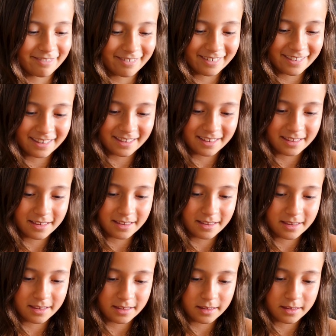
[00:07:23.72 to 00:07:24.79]

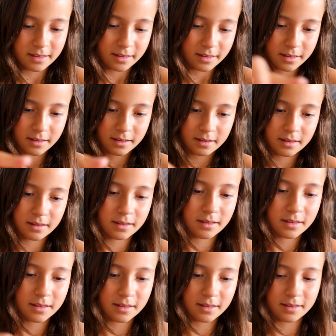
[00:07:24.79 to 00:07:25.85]

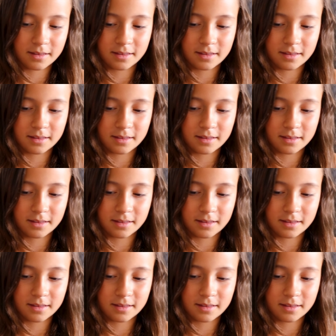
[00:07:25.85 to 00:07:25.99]
No one is speaking in this clip.